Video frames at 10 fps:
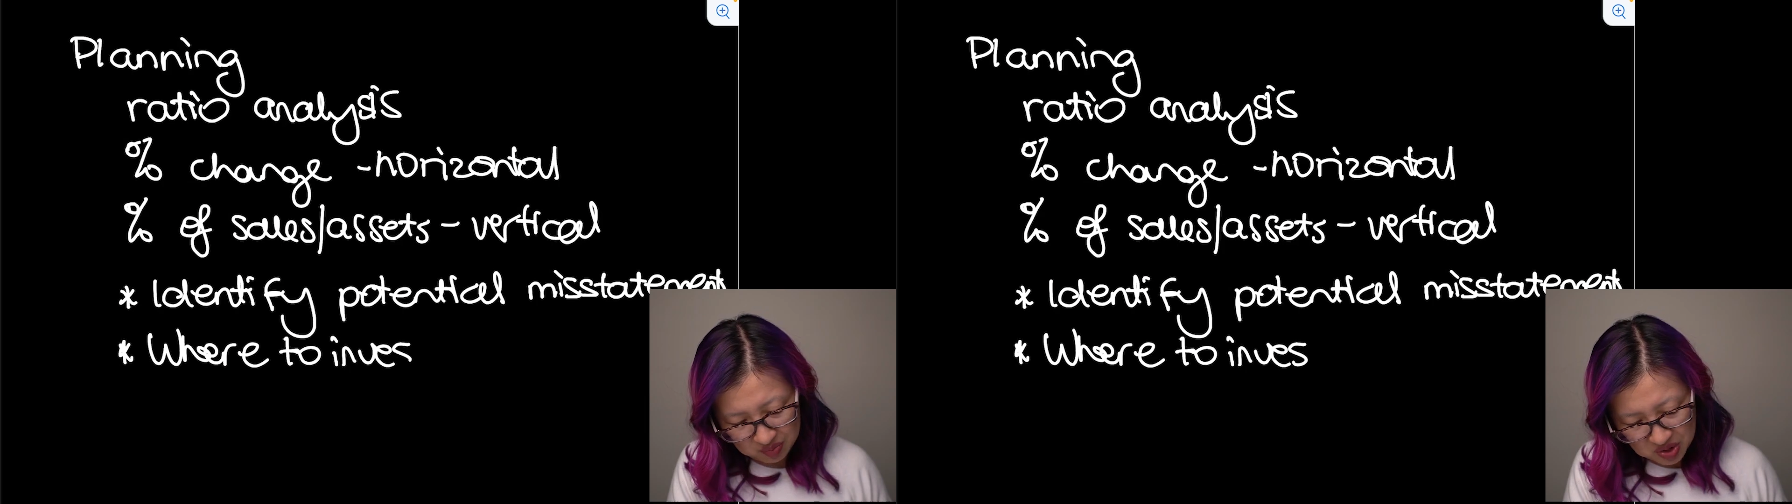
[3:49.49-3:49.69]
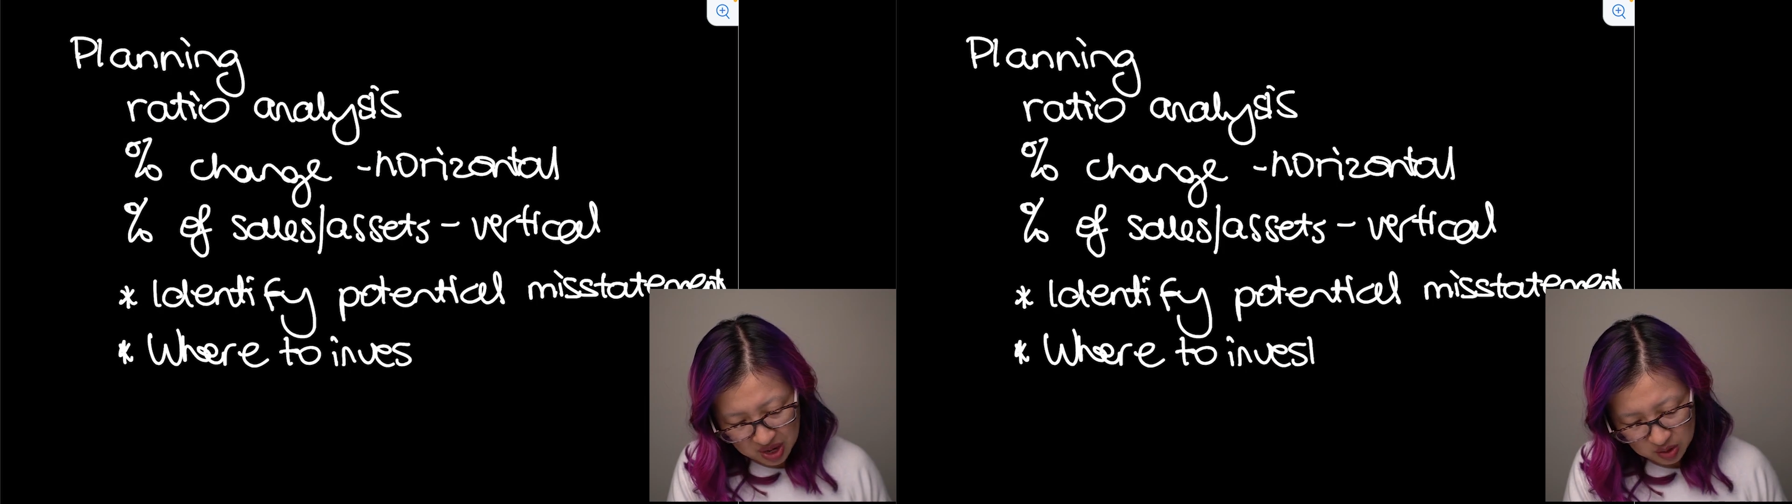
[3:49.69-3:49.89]

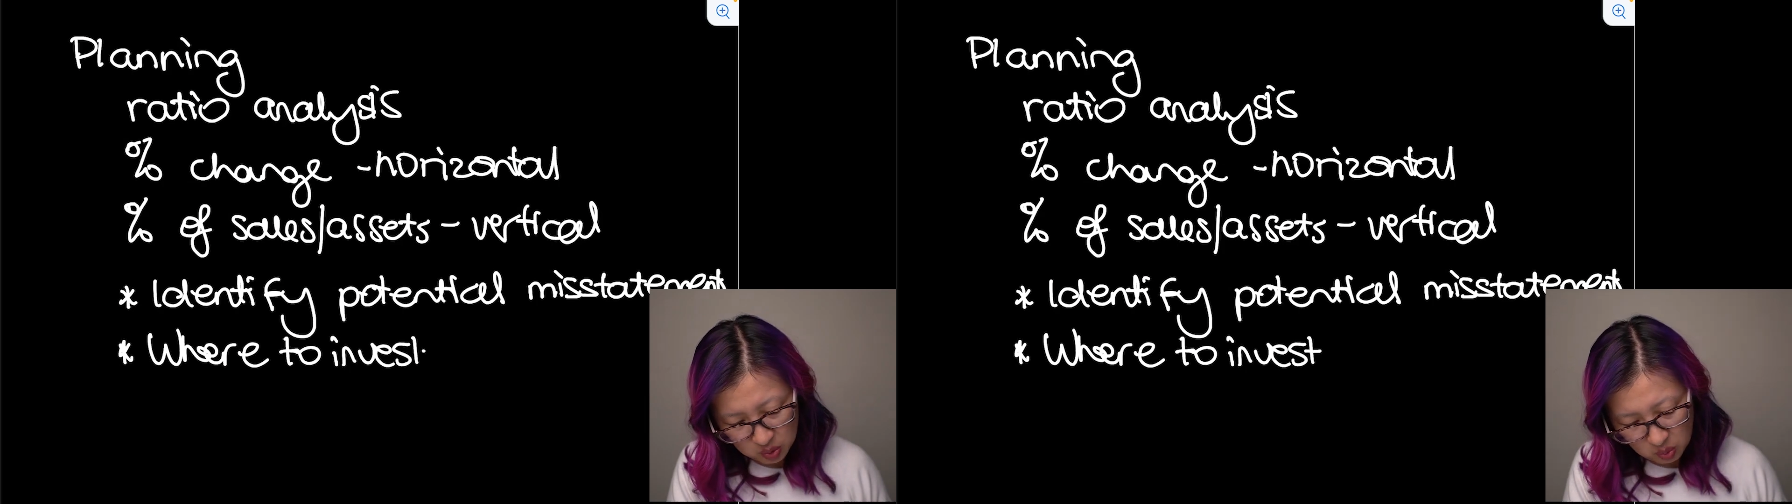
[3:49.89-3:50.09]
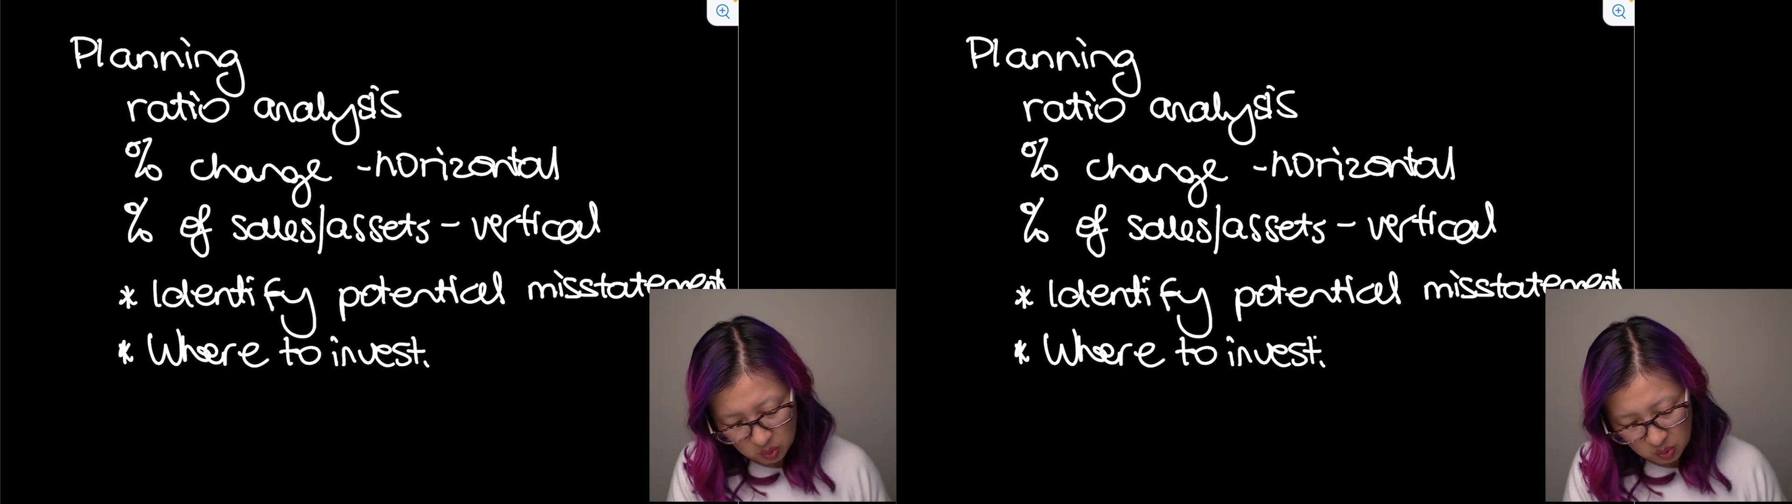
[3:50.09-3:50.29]
And
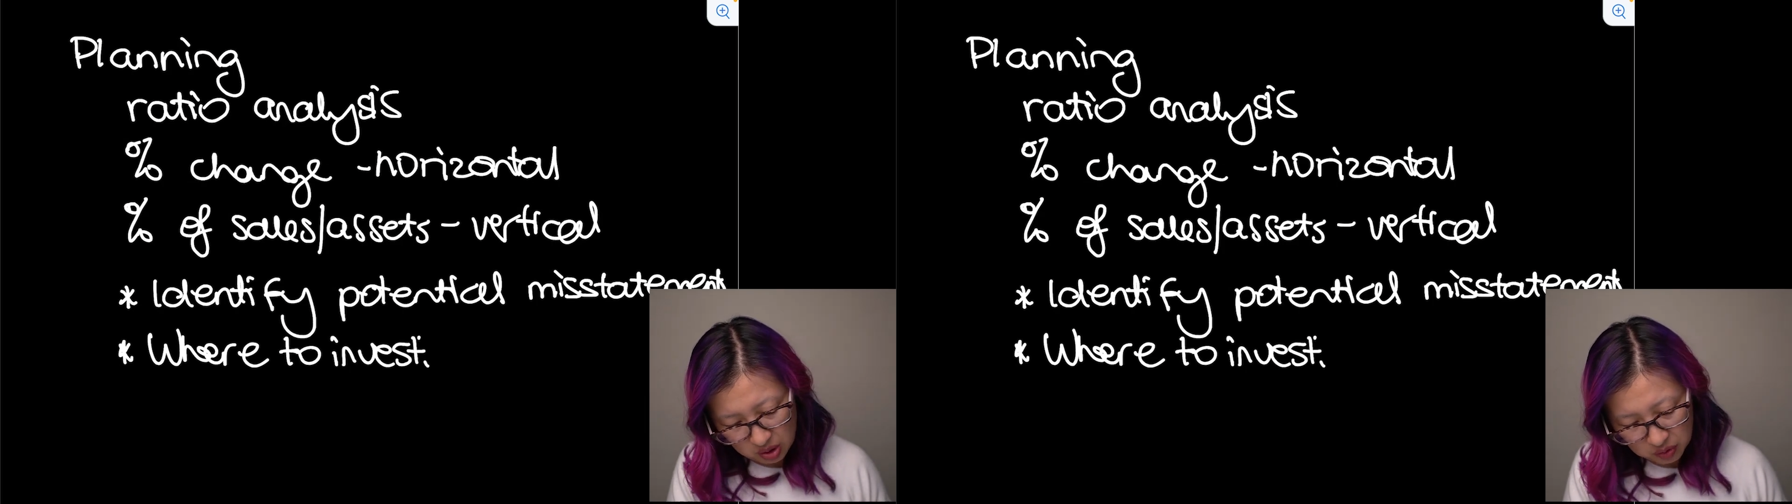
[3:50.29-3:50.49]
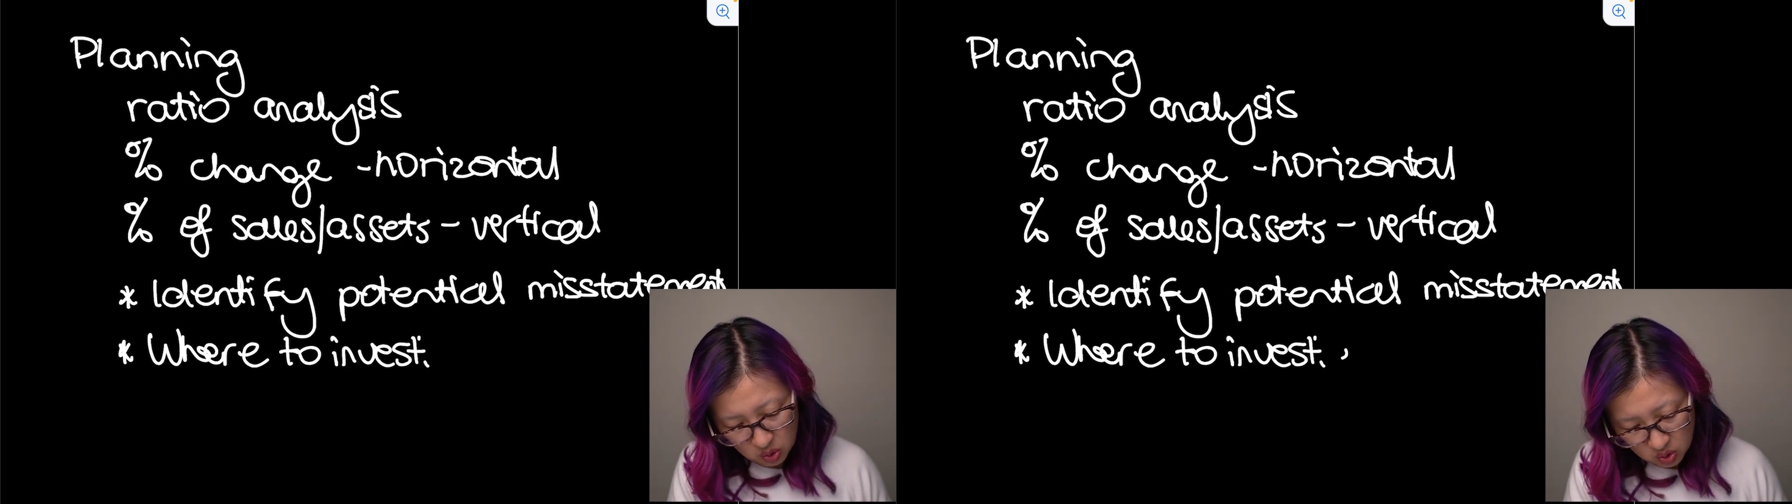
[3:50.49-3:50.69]

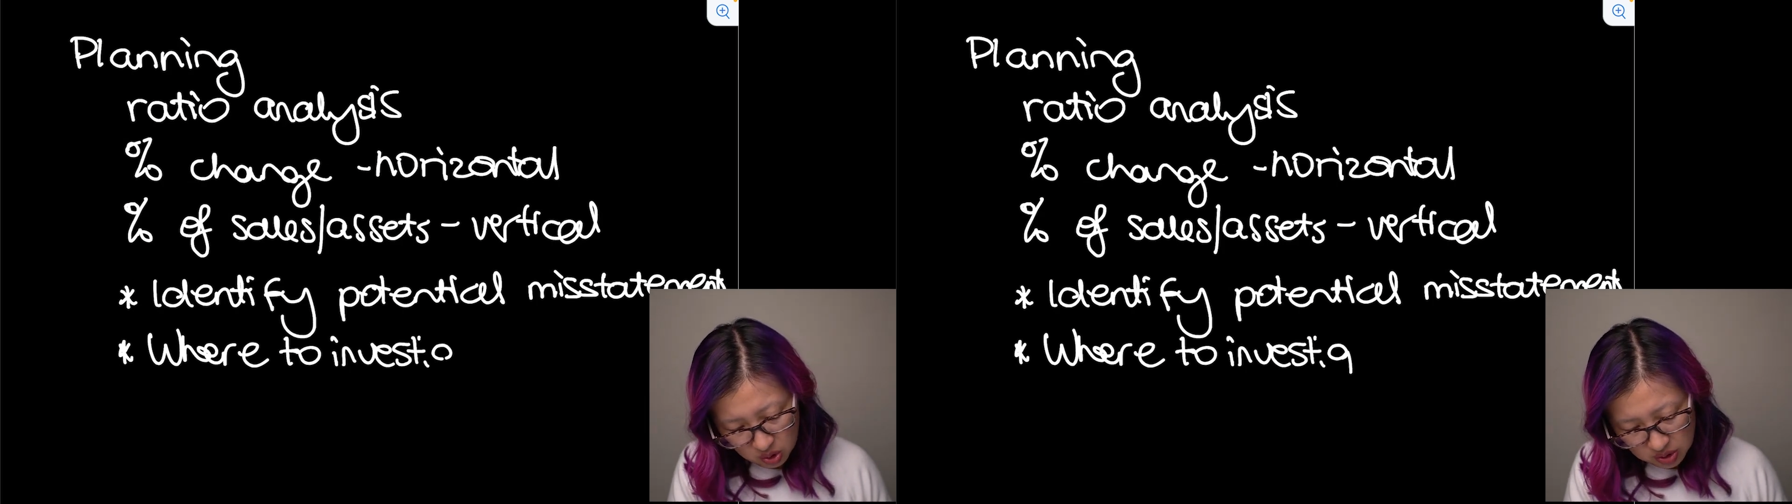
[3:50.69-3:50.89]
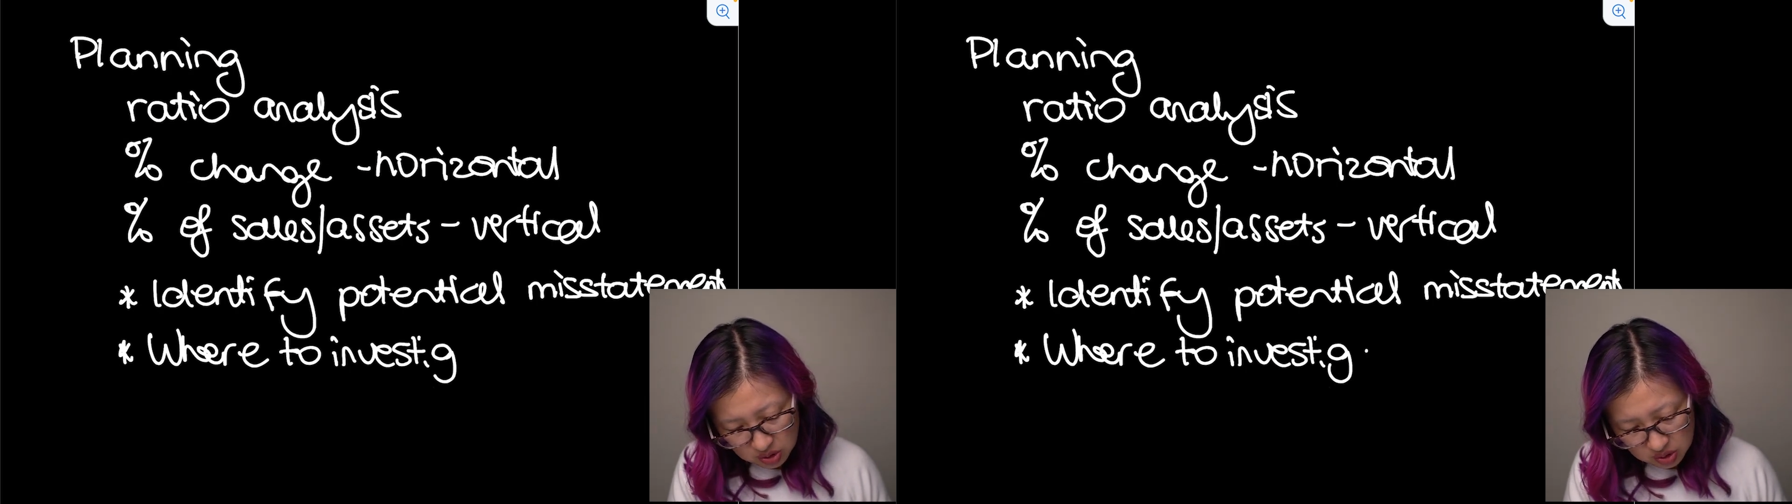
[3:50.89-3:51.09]
of
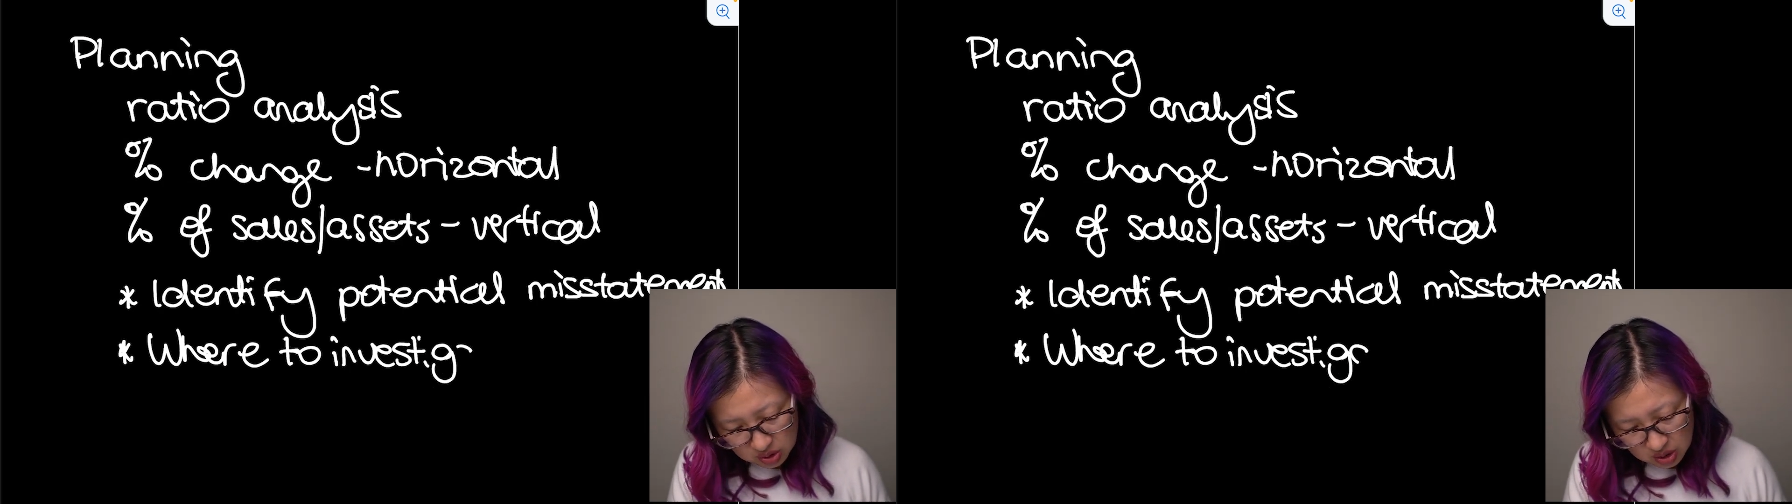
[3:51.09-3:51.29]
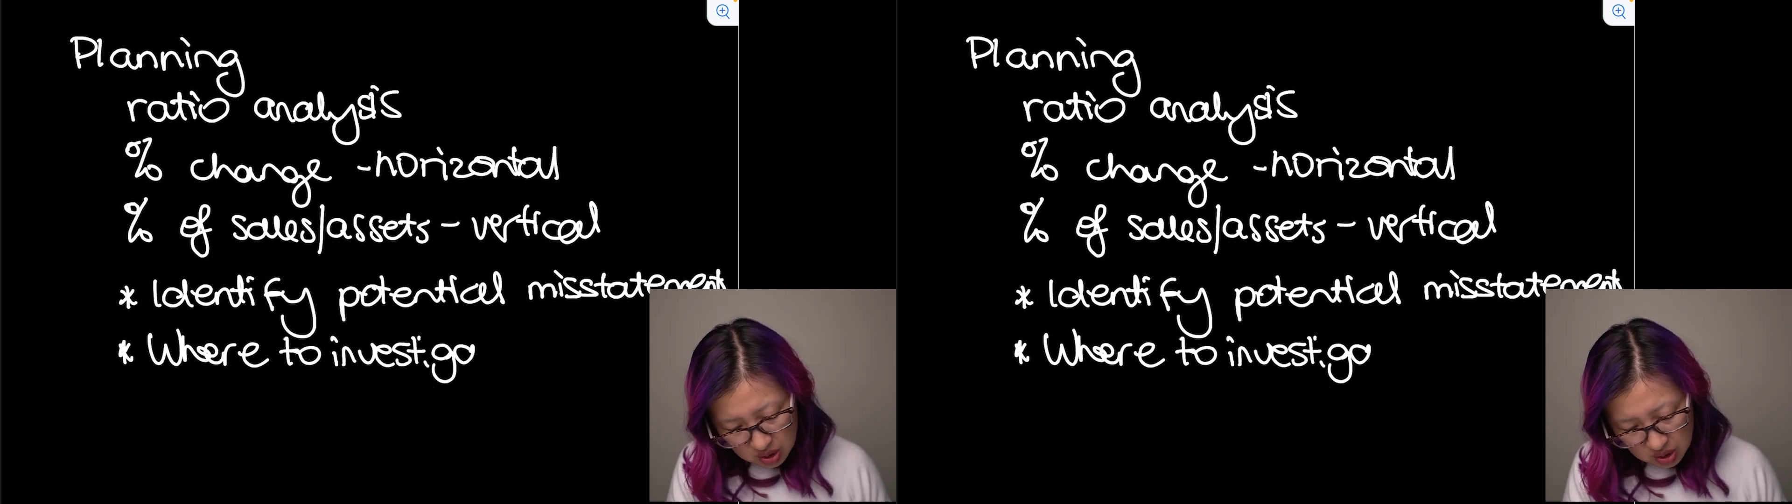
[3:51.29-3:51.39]
course,